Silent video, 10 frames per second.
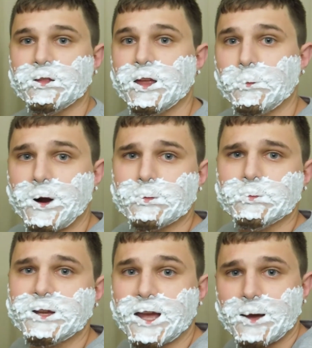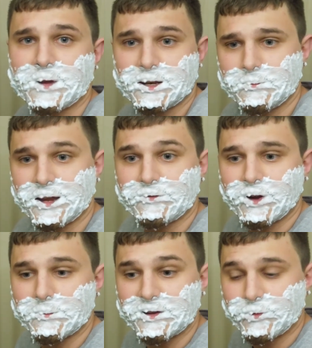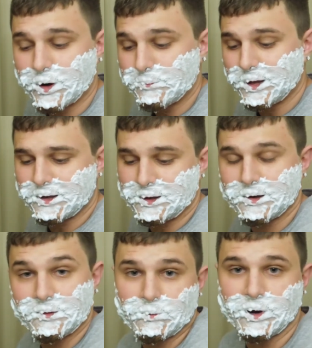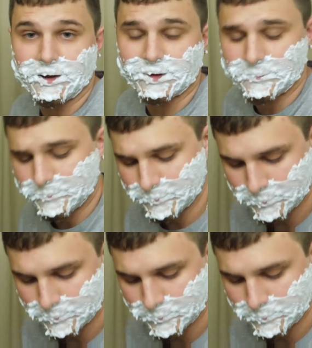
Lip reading: that'll probably comment and make fun of me for it, but whatever.